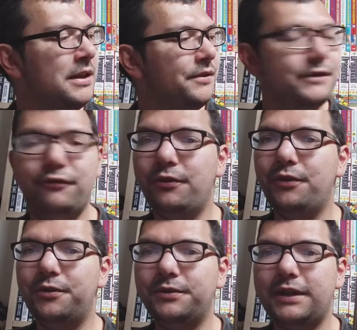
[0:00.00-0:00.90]
This
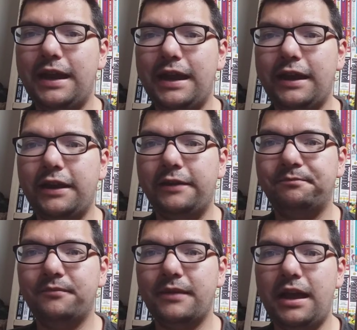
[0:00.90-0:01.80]
follows a,
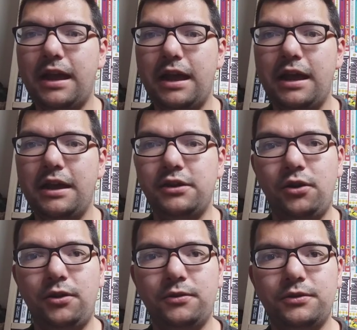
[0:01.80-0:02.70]
a
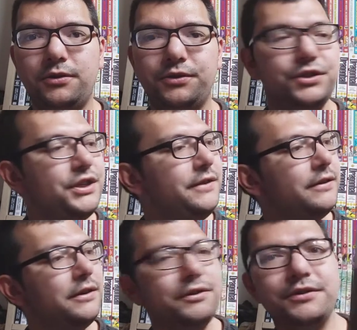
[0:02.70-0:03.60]
girl called
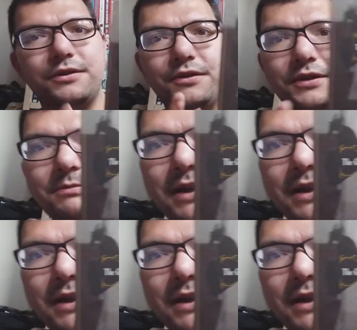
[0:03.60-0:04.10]
Shiva who's on this